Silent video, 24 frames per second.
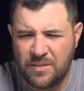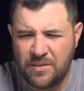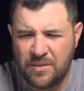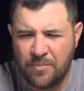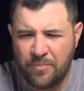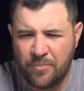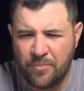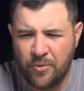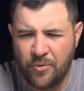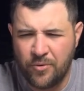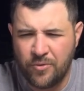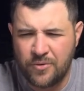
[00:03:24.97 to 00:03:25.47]
the
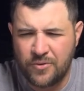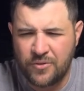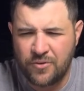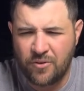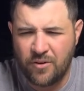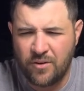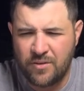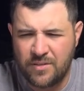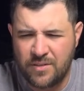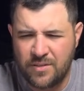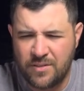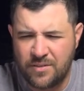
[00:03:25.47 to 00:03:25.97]
brewer
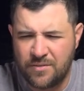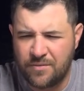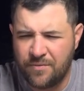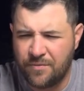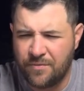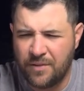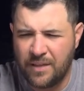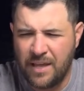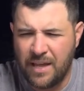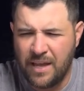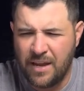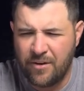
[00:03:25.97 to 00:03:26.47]
describes it as
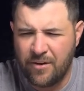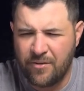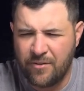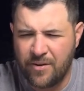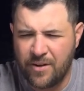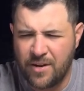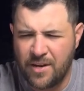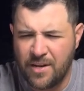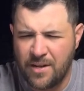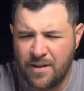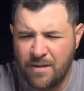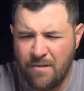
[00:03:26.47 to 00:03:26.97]

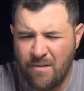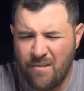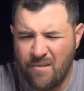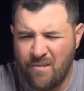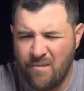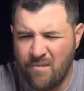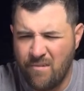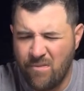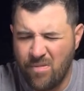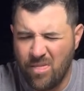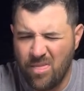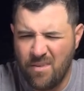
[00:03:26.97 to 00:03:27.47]
flowery.
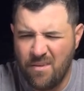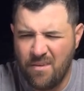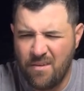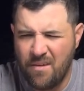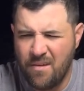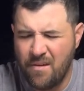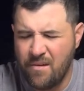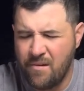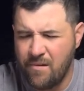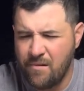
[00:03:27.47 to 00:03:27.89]
Yeah.